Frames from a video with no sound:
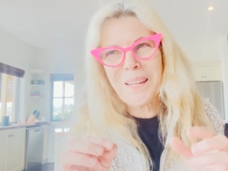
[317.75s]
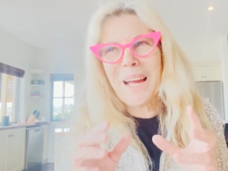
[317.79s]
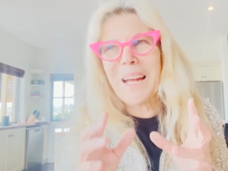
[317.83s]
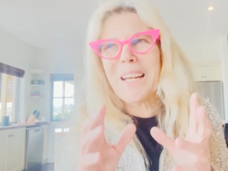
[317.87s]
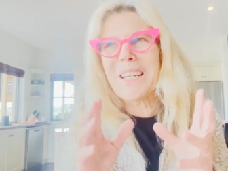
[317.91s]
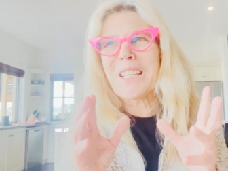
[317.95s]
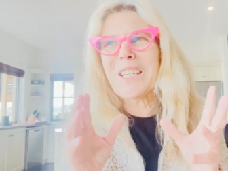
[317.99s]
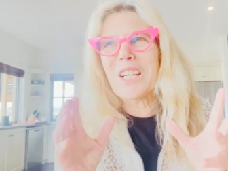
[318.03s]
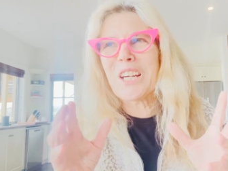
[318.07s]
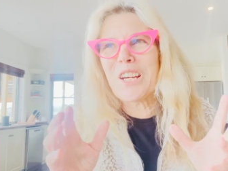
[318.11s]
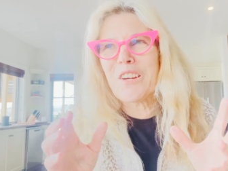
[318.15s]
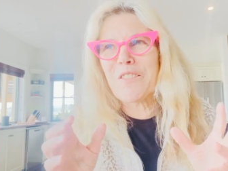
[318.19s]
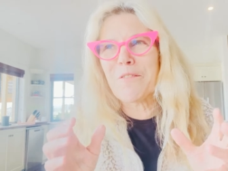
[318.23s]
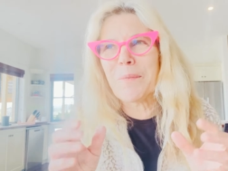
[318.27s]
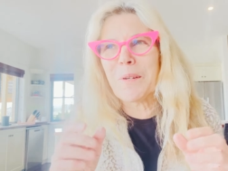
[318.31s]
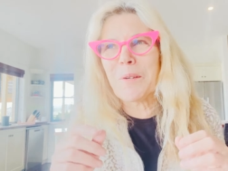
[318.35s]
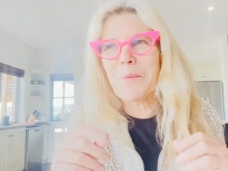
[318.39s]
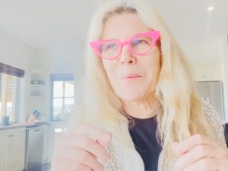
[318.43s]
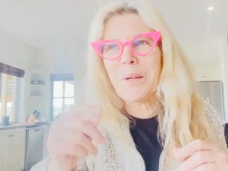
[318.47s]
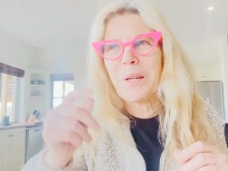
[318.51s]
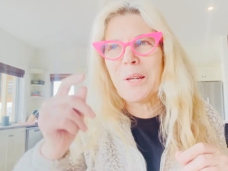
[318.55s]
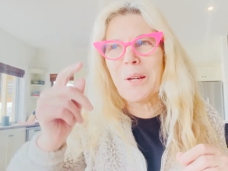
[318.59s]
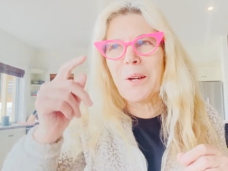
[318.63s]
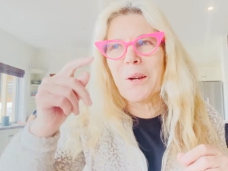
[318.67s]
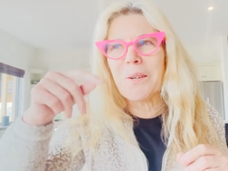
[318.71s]
achievement
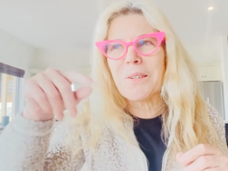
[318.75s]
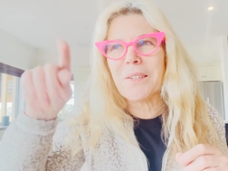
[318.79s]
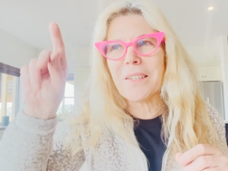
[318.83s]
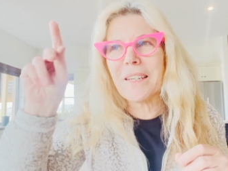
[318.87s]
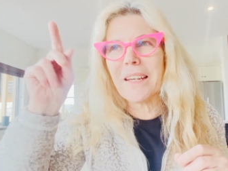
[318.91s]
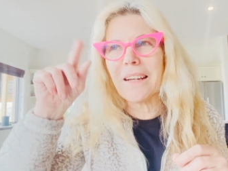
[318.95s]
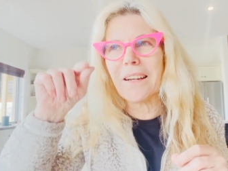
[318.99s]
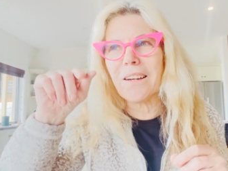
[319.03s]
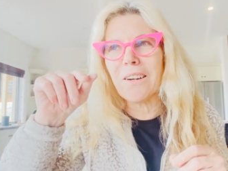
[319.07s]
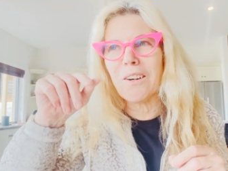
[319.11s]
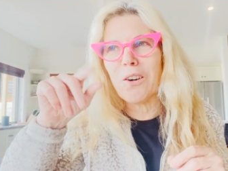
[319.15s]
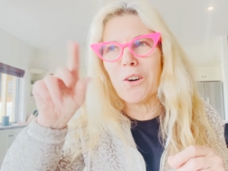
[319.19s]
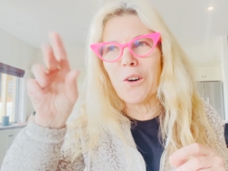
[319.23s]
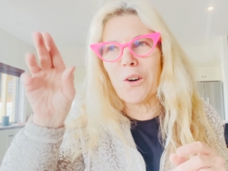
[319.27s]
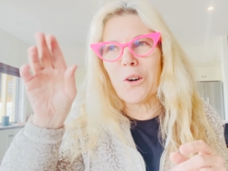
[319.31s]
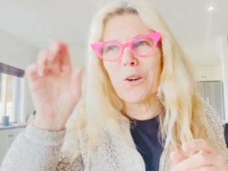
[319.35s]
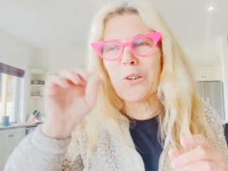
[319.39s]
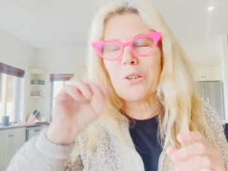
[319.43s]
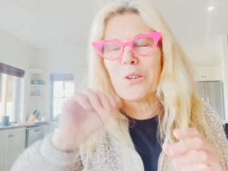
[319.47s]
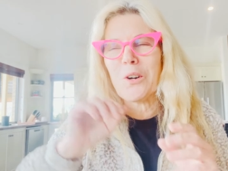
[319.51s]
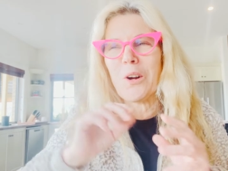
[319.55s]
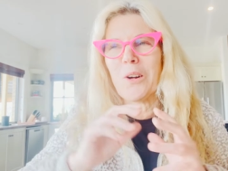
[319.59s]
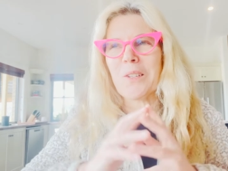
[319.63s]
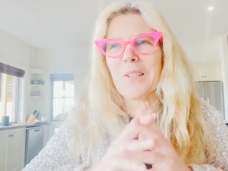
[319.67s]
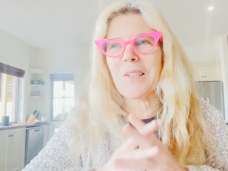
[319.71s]
where you go tick or
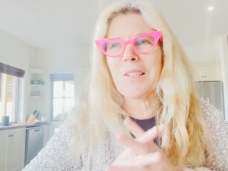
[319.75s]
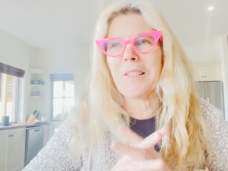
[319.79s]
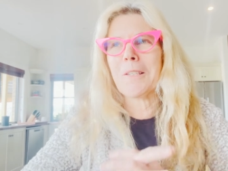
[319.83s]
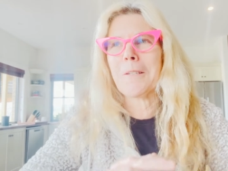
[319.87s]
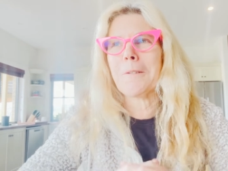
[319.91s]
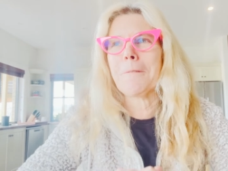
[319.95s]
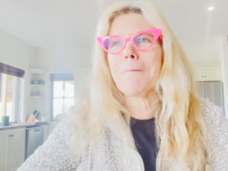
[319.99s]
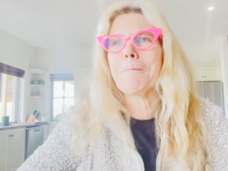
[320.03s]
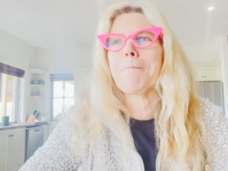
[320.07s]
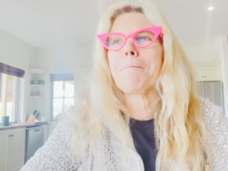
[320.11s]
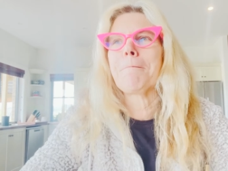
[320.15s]
cross.